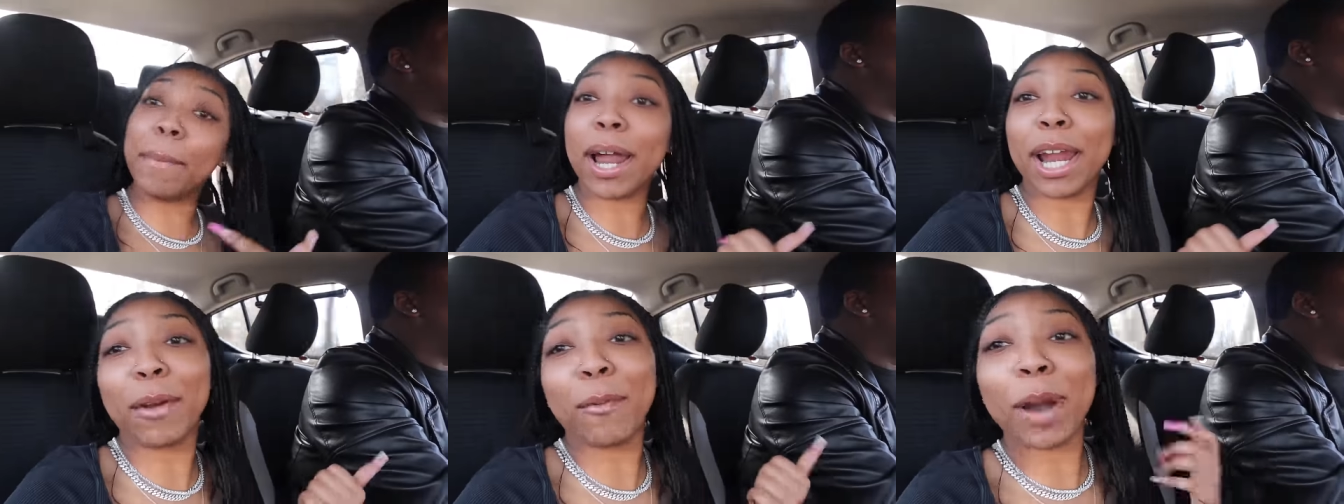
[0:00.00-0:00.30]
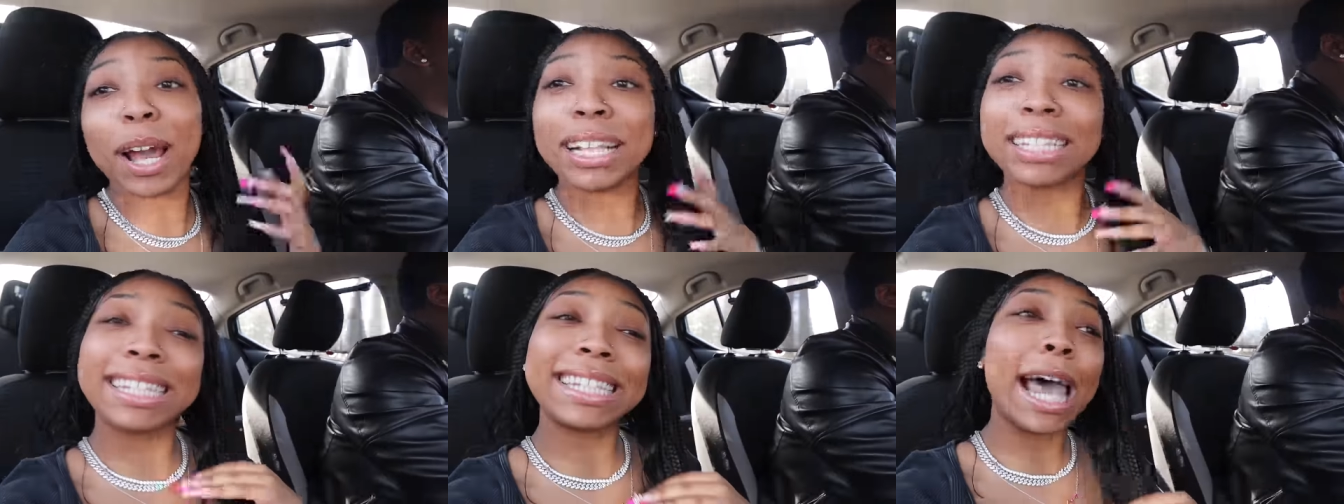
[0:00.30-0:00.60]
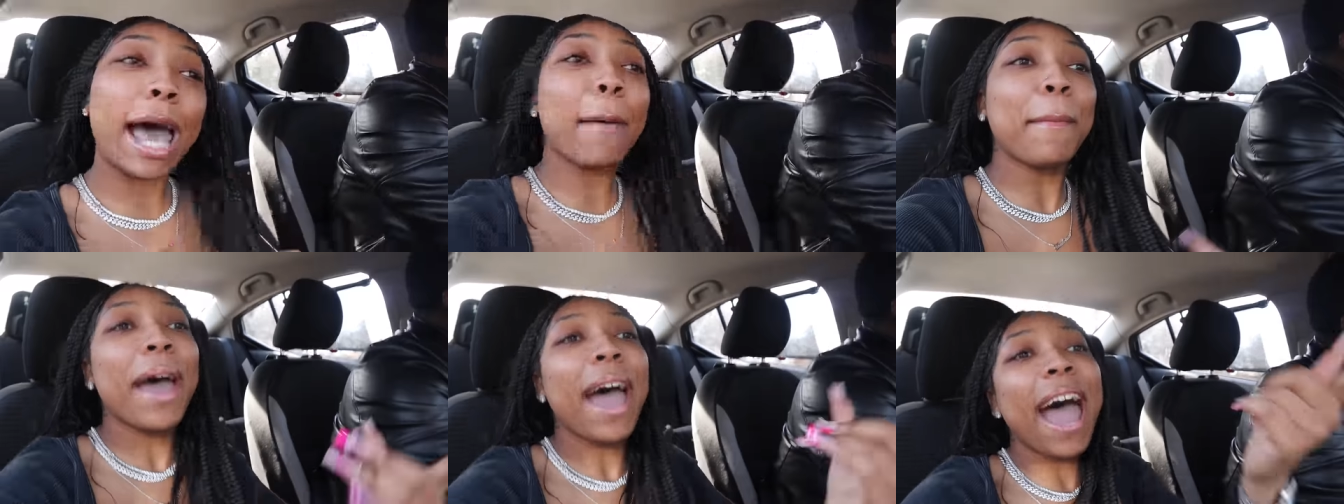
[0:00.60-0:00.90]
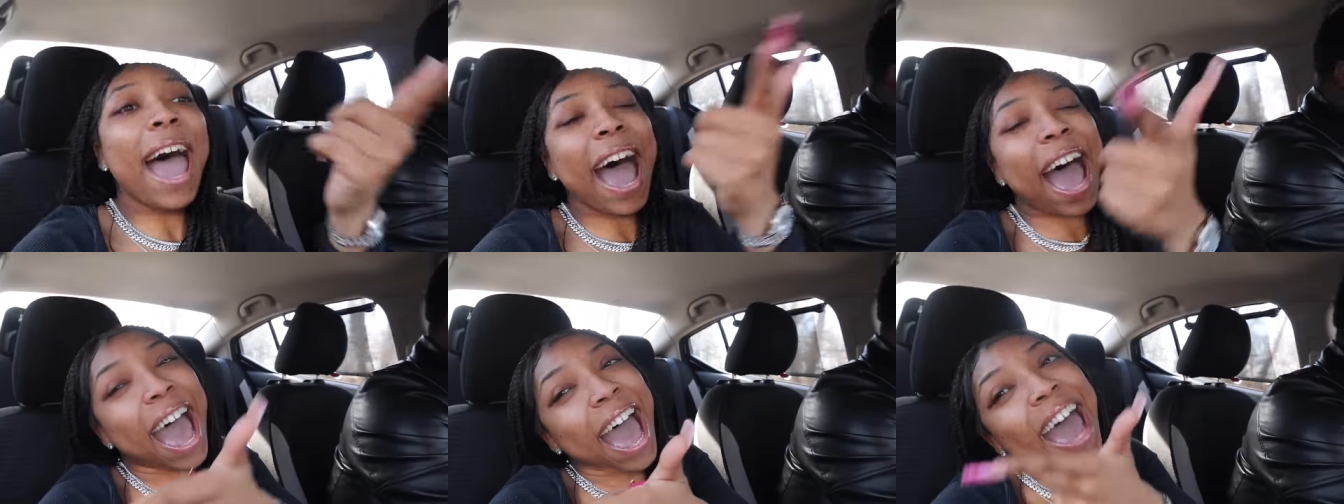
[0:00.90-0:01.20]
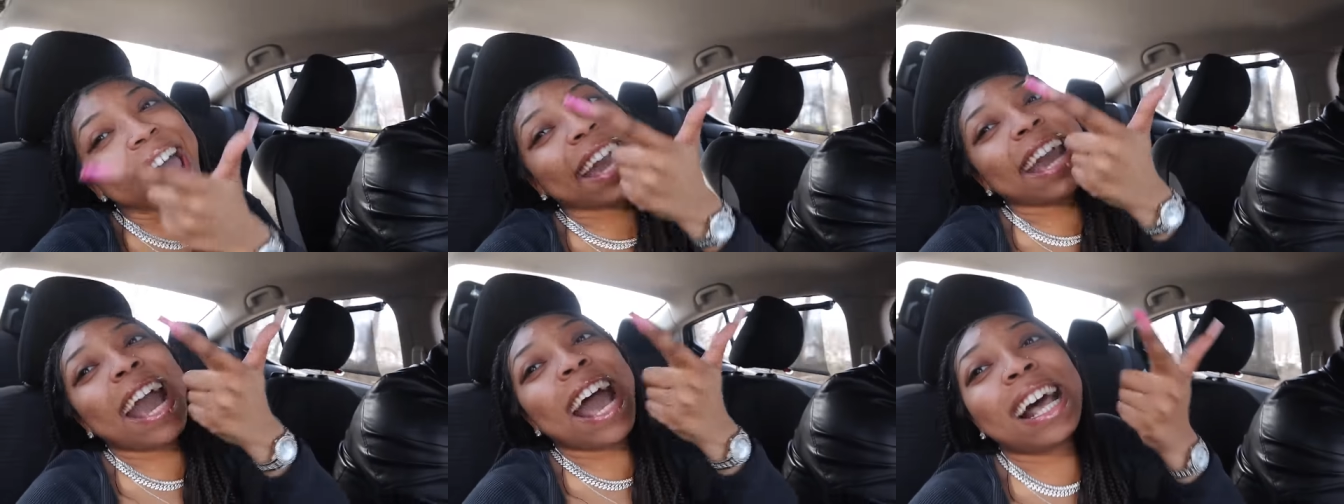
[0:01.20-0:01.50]
buddy, what's up?
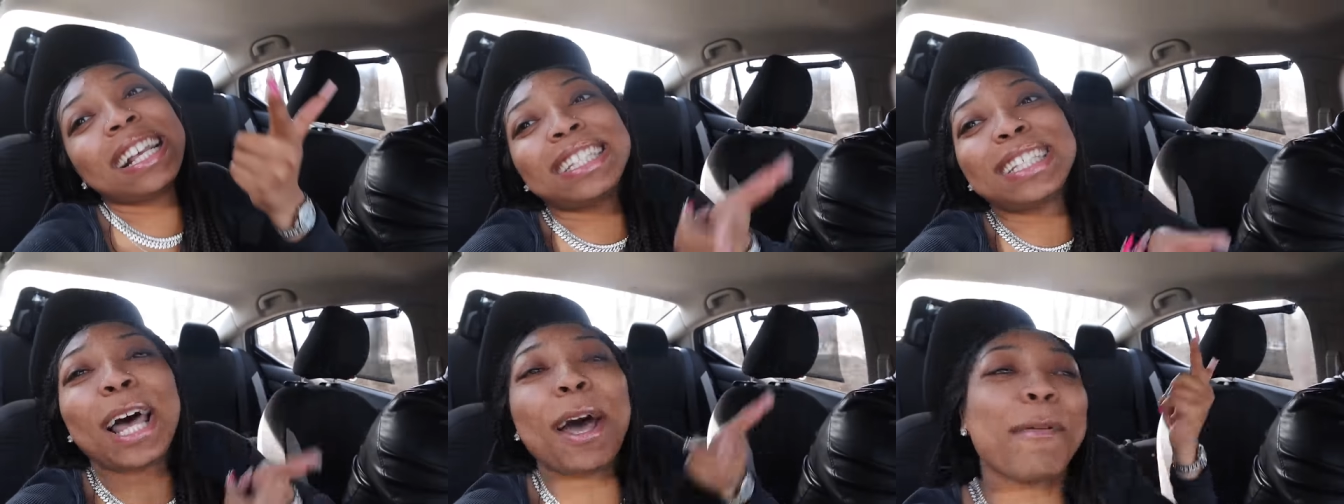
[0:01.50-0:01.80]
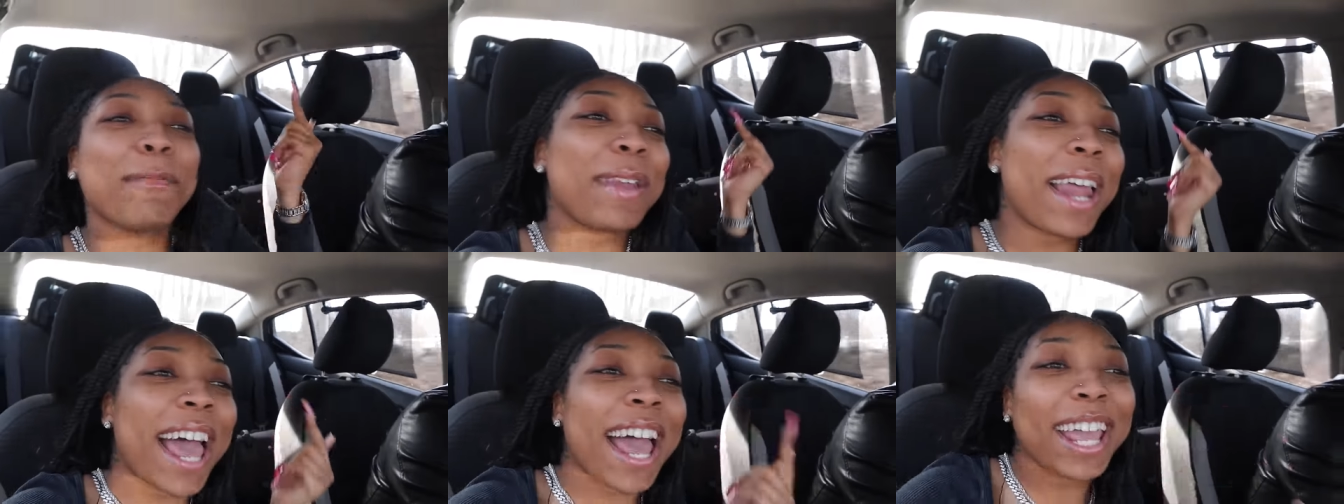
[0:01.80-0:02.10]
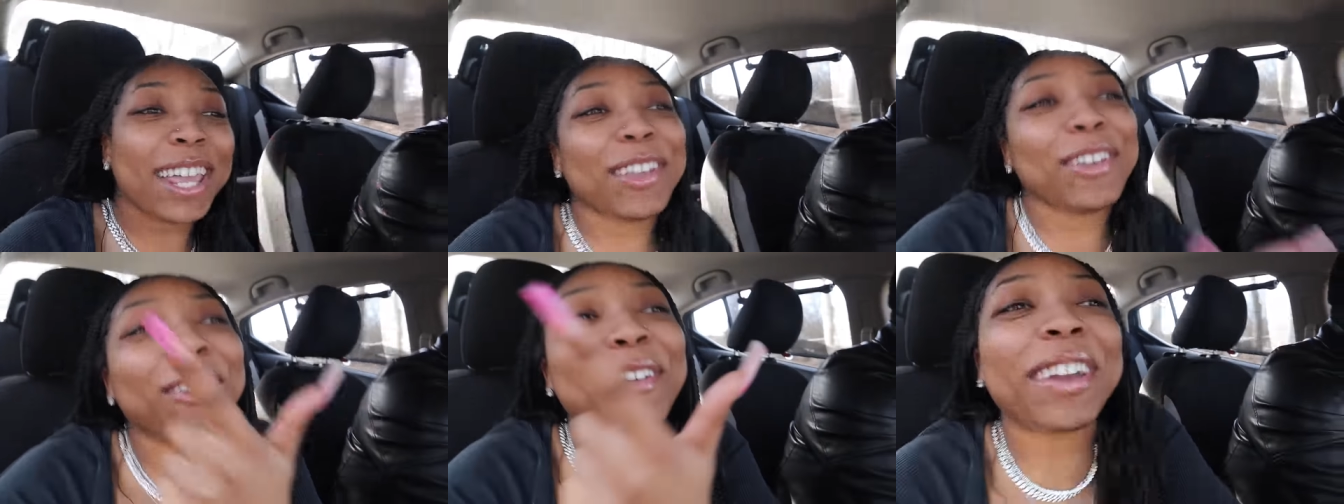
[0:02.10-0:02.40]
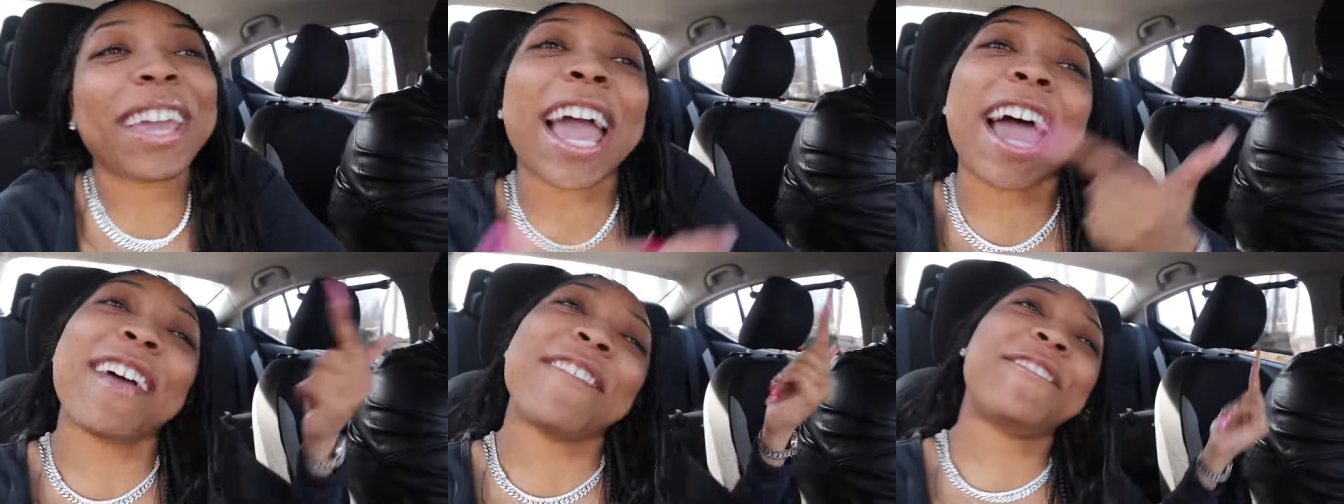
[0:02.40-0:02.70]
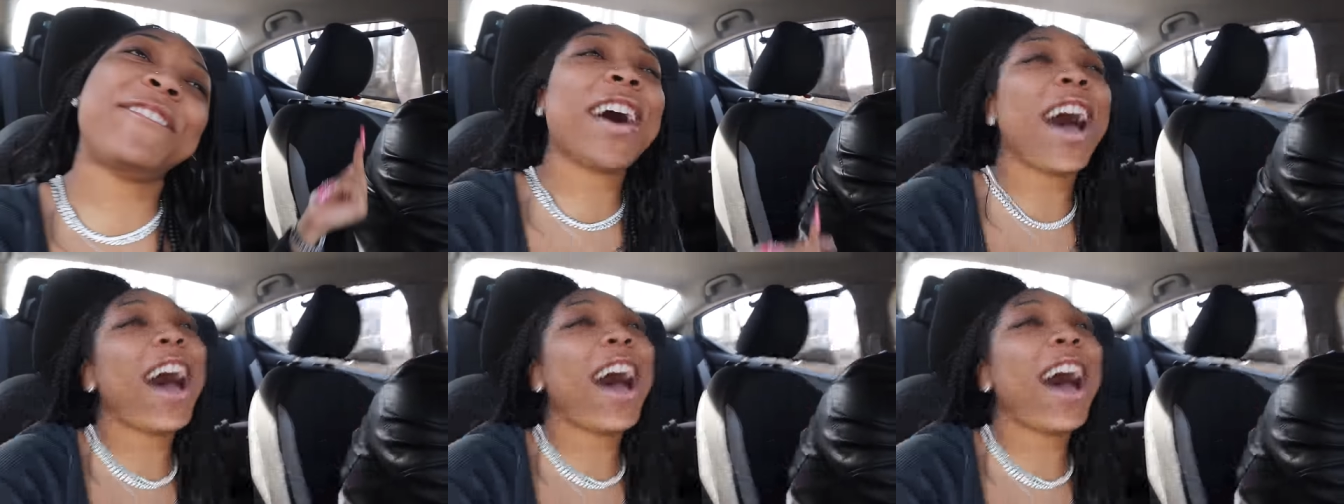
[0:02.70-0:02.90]
I got something that you can